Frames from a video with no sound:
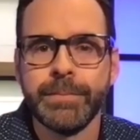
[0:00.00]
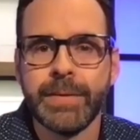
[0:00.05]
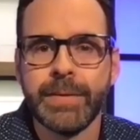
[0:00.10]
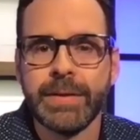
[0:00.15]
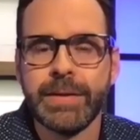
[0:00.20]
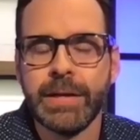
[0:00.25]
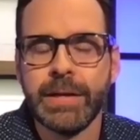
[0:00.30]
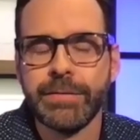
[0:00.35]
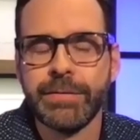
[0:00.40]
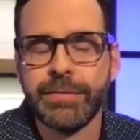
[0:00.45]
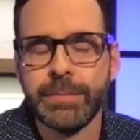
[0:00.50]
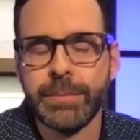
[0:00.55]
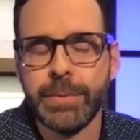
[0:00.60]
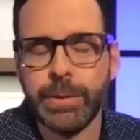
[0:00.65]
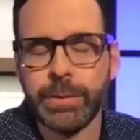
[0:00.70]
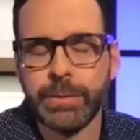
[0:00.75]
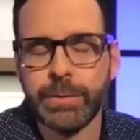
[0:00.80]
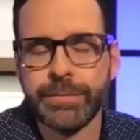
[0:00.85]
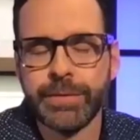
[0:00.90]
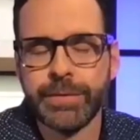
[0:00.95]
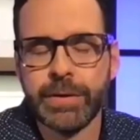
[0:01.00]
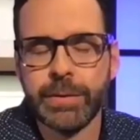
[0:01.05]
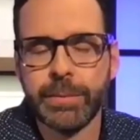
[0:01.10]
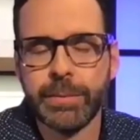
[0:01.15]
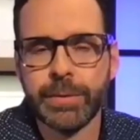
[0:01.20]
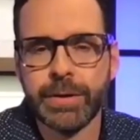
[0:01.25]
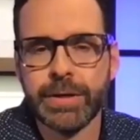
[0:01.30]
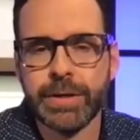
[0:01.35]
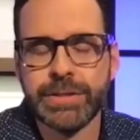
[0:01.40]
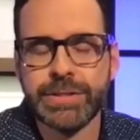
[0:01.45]
Now from Oakville,
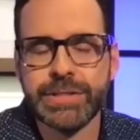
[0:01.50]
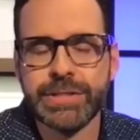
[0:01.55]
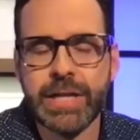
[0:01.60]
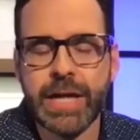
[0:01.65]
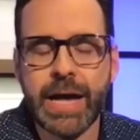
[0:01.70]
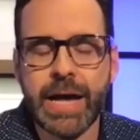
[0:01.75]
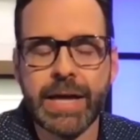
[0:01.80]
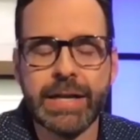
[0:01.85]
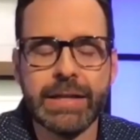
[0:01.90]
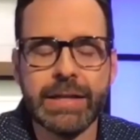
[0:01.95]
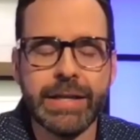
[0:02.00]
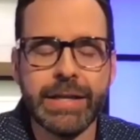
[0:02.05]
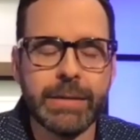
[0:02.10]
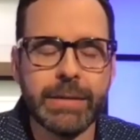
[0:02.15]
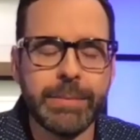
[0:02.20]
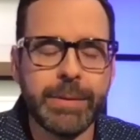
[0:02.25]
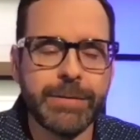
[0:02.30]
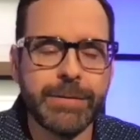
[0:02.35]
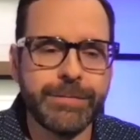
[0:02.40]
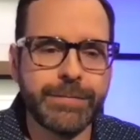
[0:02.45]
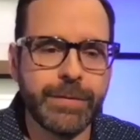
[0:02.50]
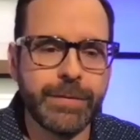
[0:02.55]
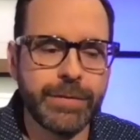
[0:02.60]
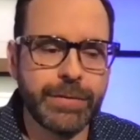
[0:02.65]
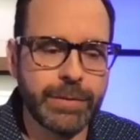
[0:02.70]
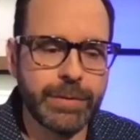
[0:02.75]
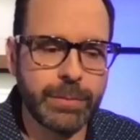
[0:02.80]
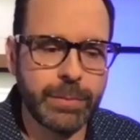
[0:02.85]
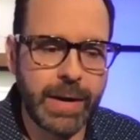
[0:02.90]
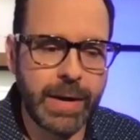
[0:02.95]
we're going to slide a little bit
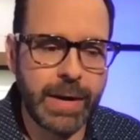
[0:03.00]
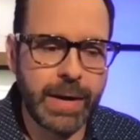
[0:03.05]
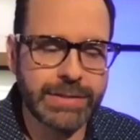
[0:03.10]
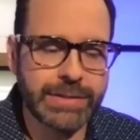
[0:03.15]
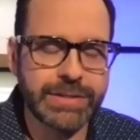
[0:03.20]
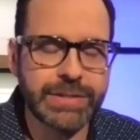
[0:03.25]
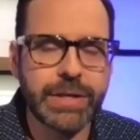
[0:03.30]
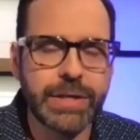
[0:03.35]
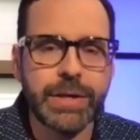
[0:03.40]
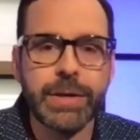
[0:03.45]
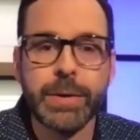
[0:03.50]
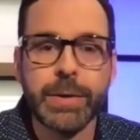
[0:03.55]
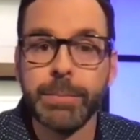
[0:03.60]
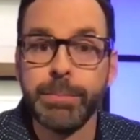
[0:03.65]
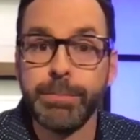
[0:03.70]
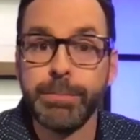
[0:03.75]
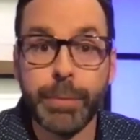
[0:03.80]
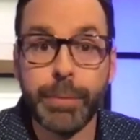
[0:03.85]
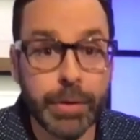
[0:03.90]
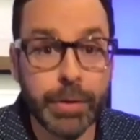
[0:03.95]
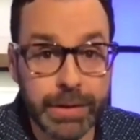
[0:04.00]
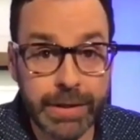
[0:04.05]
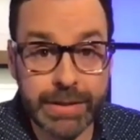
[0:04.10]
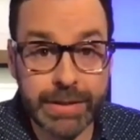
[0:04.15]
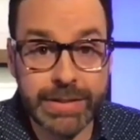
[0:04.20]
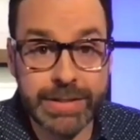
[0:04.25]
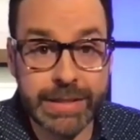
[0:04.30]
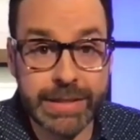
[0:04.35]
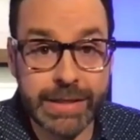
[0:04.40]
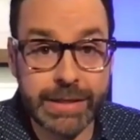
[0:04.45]
further west.
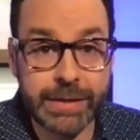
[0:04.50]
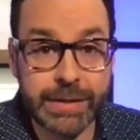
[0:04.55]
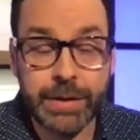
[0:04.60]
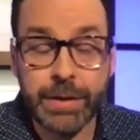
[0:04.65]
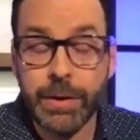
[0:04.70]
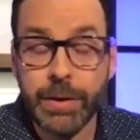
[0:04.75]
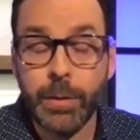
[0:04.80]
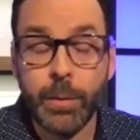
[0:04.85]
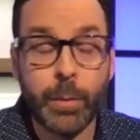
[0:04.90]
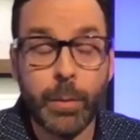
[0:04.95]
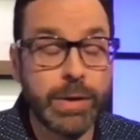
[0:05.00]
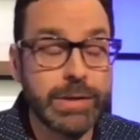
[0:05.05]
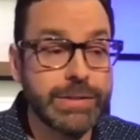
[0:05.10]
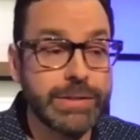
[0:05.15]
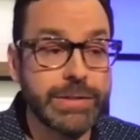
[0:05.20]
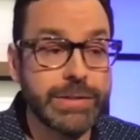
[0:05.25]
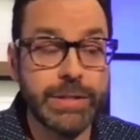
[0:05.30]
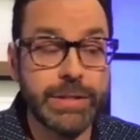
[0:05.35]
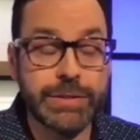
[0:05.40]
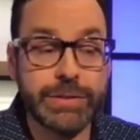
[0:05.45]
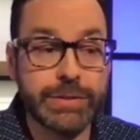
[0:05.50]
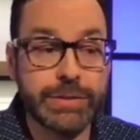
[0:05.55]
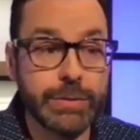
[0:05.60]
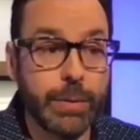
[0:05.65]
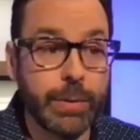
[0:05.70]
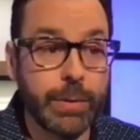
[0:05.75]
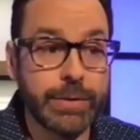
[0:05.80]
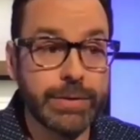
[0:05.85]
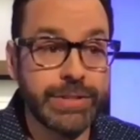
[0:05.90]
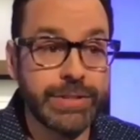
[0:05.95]
Burlington was the
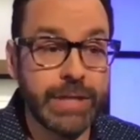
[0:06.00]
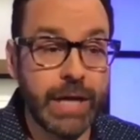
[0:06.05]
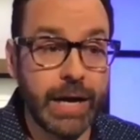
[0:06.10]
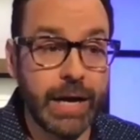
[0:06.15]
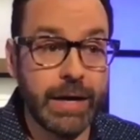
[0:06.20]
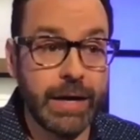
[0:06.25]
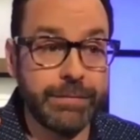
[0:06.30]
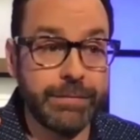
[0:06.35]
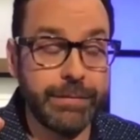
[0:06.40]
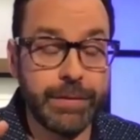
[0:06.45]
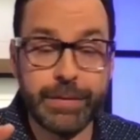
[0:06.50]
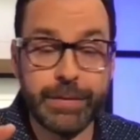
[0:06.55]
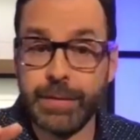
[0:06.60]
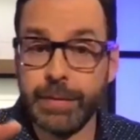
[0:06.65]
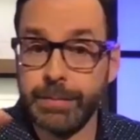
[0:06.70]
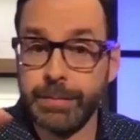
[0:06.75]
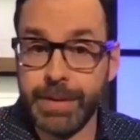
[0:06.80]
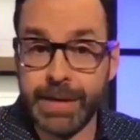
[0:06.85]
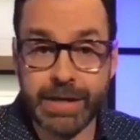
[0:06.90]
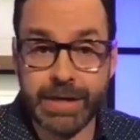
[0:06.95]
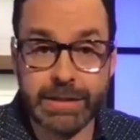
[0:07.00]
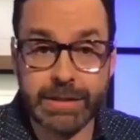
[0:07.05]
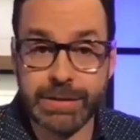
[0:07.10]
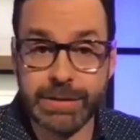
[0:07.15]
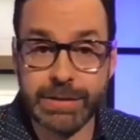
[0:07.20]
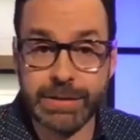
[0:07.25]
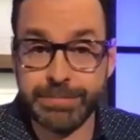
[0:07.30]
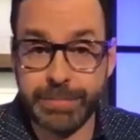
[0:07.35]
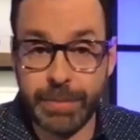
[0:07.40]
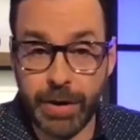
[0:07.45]
source of the biggest
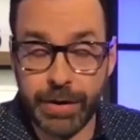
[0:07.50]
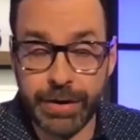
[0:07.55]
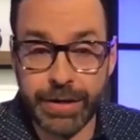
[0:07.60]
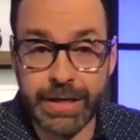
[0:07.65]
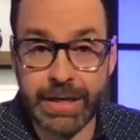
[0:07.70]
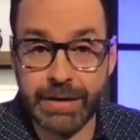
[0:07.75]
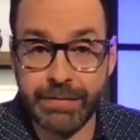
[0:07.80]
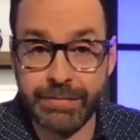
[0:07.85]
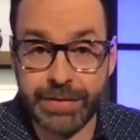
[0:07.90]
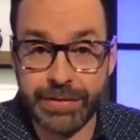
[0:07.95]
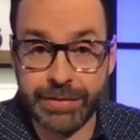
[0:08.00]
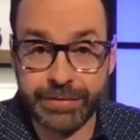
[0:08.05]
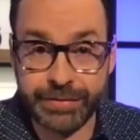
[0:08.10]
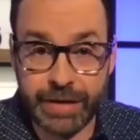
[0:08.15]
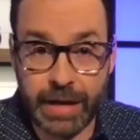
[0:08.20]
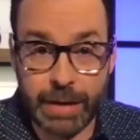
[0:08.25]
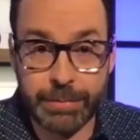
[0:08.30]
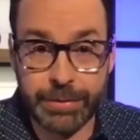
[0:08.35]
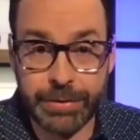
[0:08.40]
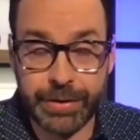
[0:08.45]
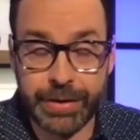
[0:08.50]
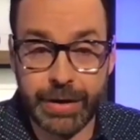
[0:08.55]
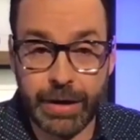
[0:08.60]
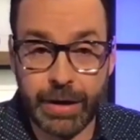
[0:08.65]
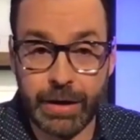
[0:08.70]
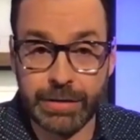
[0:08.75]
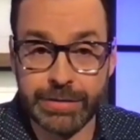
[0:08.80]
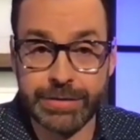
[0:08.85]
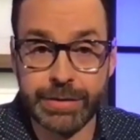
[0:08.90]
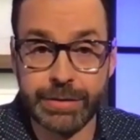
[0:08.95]
party of the summer in
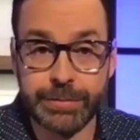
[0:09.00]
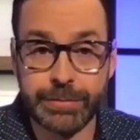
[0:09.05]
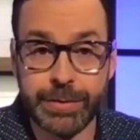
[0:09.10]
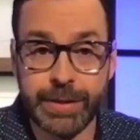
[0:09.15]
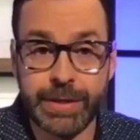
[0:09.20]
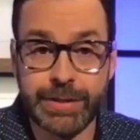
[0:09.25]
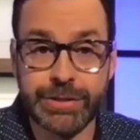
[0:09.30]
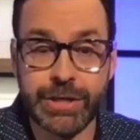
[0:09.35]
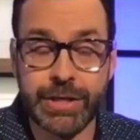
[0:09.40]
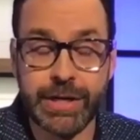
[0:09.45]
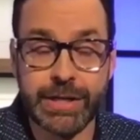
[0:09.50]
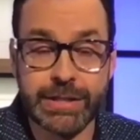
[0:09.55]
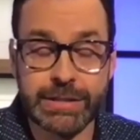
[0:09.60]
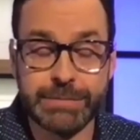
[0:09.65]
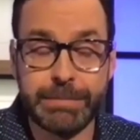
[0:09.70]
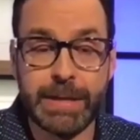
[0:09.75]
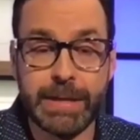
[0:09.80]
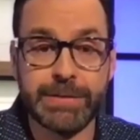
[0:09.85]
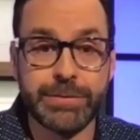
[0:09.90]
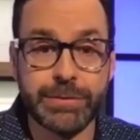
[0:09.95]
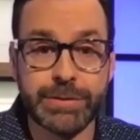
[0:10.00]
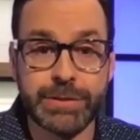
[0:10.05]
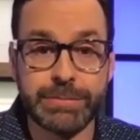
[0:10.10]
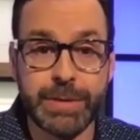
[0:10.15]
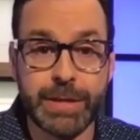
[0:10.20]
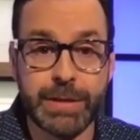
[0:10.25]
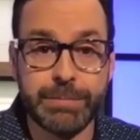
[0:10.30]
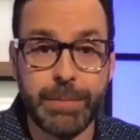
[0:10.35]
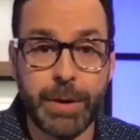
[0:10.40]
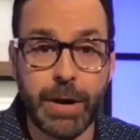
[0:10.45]
Halton region at Spencer
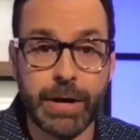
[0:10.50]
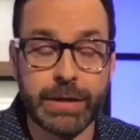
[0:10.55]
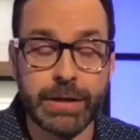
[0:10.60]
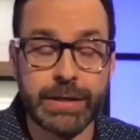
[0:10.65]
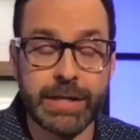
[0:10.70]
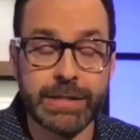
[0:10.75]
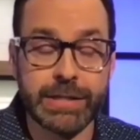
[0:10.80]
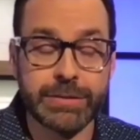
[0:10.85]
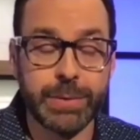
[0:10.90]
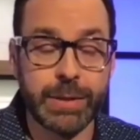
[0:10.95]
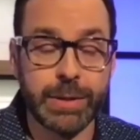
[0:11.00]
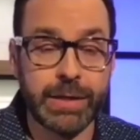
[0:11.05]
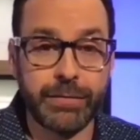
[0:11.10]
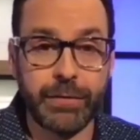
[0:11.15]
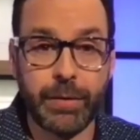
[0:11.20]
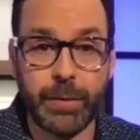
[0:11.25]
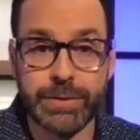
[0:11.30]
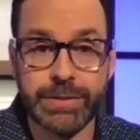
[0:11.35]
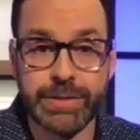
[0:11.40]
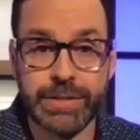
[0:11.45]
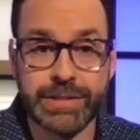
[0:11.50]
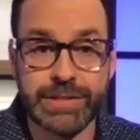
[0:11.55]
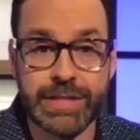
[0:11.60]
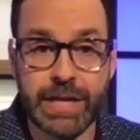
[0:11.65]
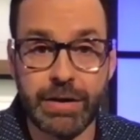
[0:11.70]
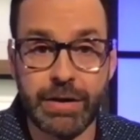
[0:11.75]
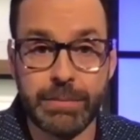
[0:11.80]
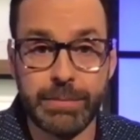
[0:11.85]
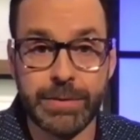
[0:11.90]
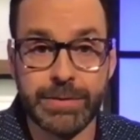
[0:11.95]
Smith Park last week, of course, the
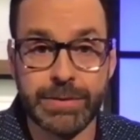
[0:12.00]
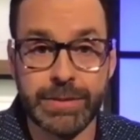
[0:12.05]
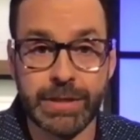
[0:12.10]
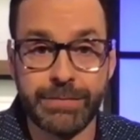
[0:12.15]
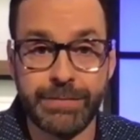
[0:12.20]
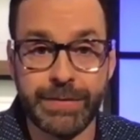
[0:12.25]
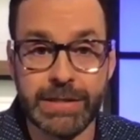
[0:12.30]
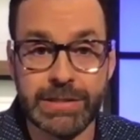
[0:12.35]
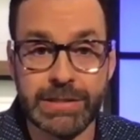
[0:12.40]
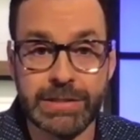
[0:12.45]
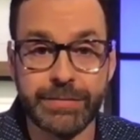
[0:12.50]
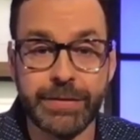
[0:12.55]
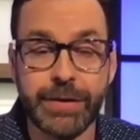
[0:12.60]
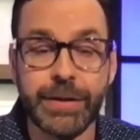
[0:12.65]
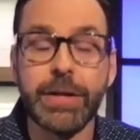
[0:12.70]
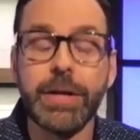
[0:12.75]
Sound of Music Festival.